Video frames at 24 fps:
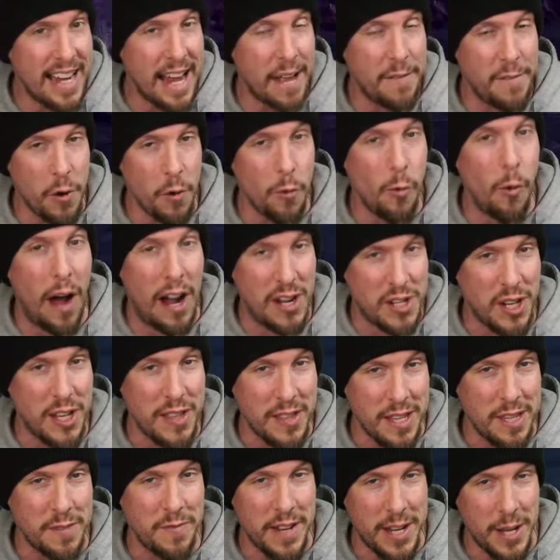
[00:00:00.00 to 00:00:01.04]
if you're watching
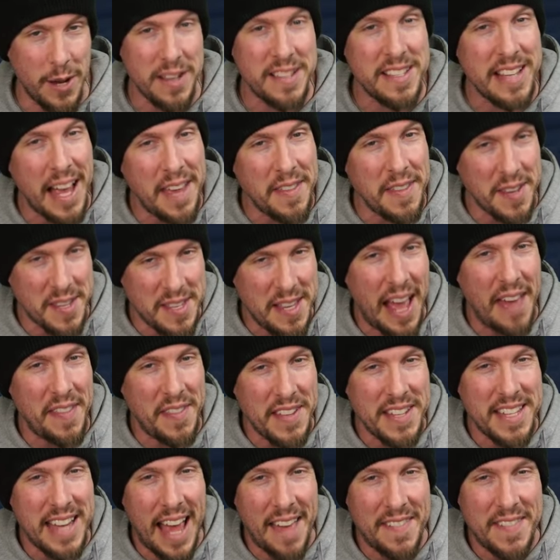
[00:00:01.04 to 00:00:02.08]
this video, I say this at
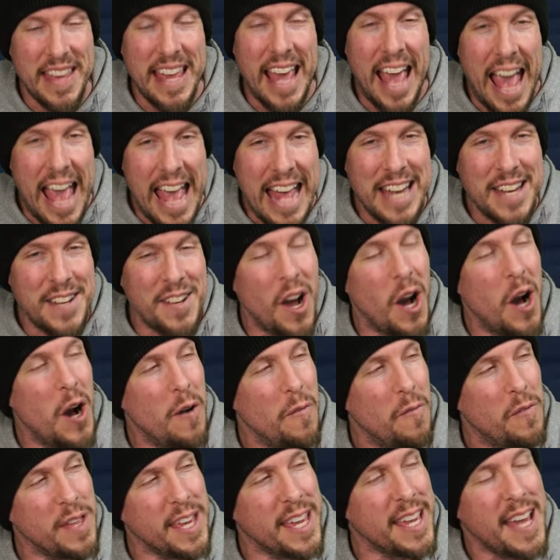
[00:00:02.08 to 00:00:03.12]
the at the end
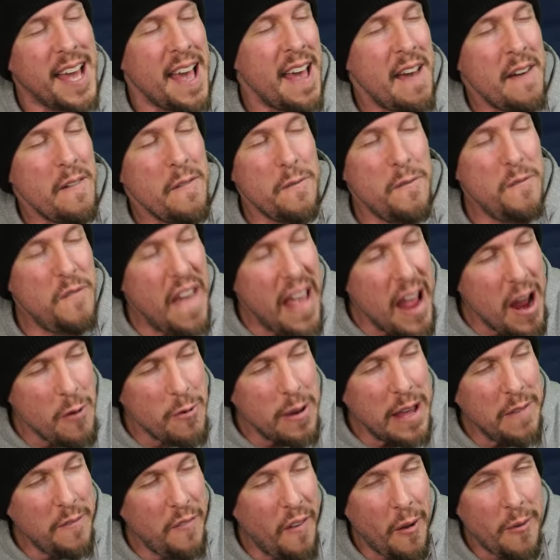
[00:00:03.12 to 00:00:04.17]
of the very very,